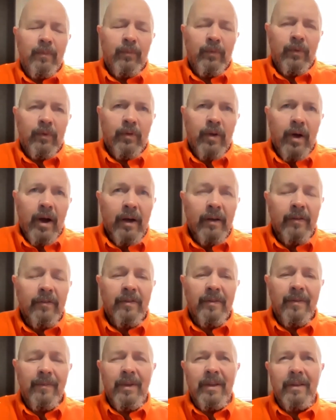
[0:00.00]
to us,
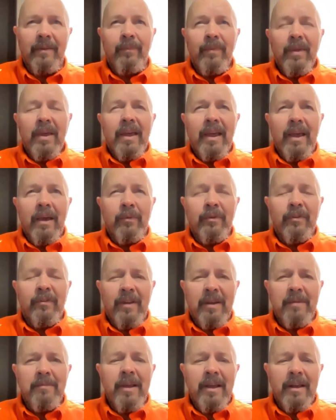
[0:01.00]
it, it would seem to
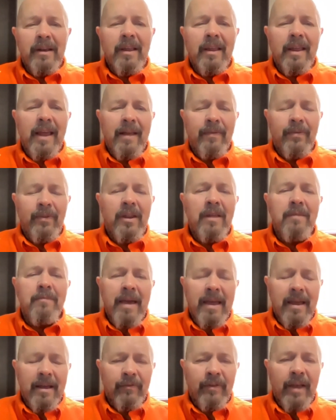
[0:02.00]
indicate that he may have
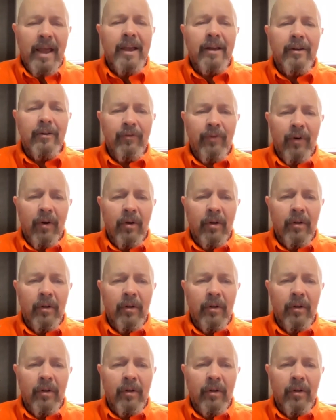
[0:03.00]
taken a fall.